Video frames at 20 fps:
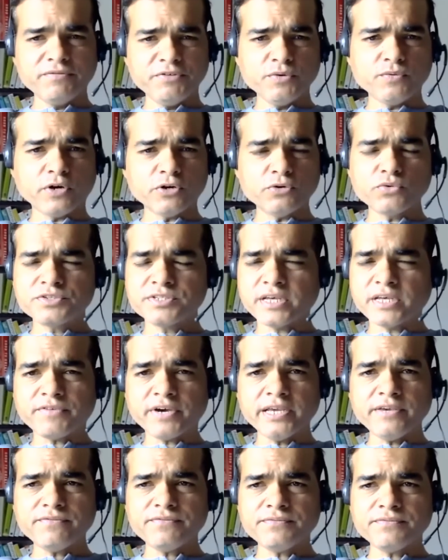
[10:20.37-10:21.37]
If you want to
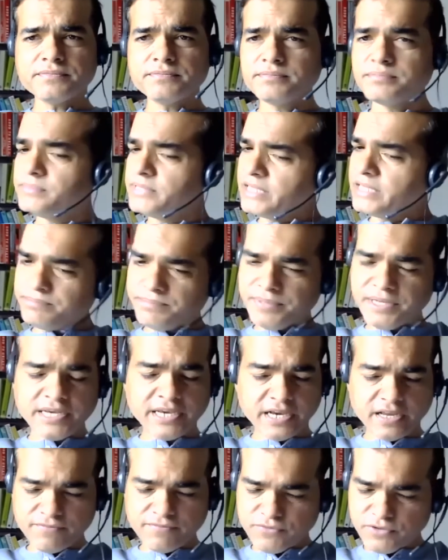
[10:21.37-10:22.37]
survive, then
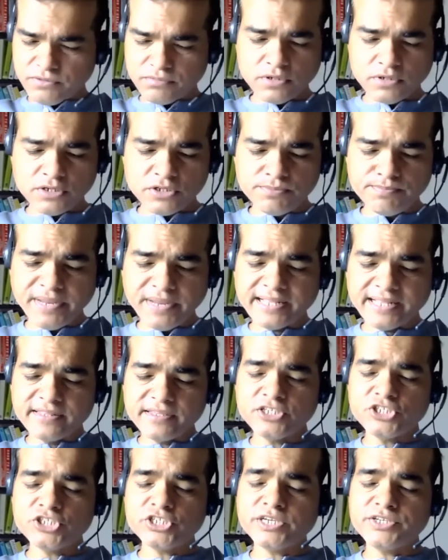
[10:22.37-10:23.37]
be careful. Make
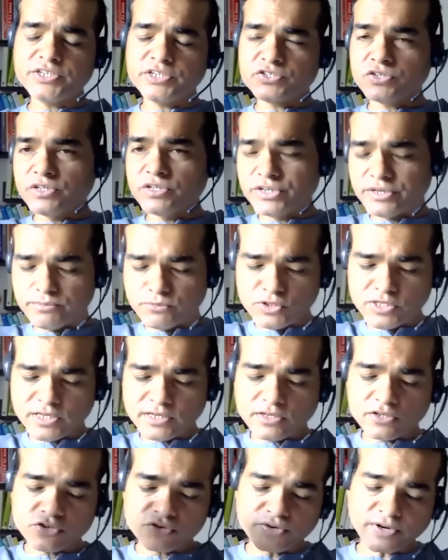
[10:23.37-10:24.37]
these changes. Remove
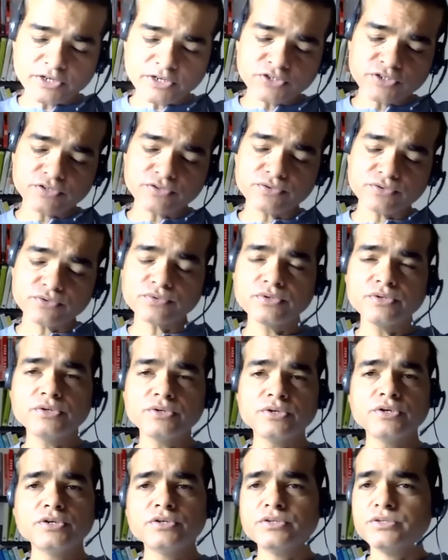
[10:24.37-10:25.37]
the distractions.
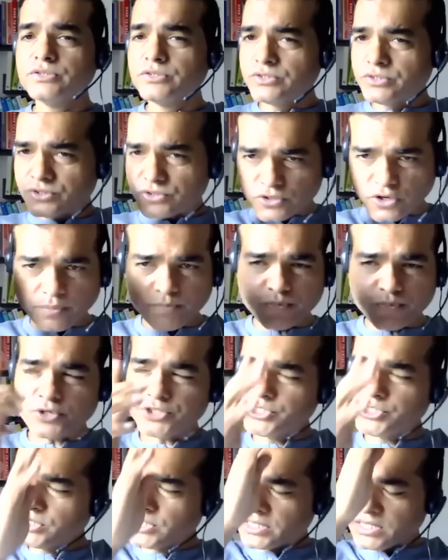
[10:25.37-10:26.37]
Stop
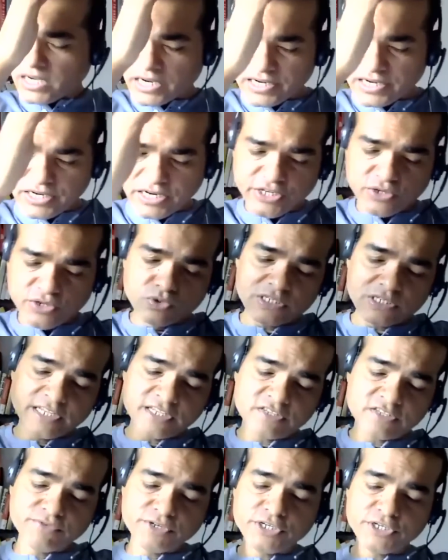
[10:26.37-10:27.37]
watching
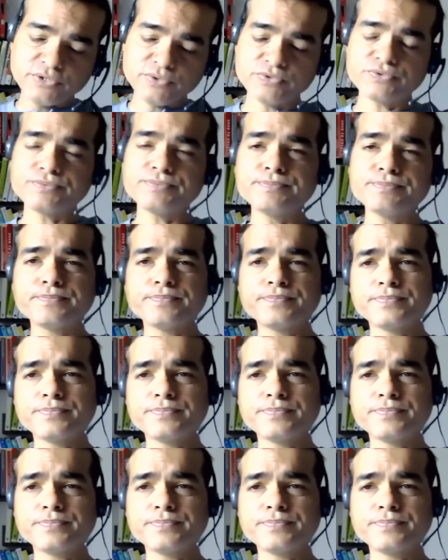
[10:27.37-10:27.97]
useless videos.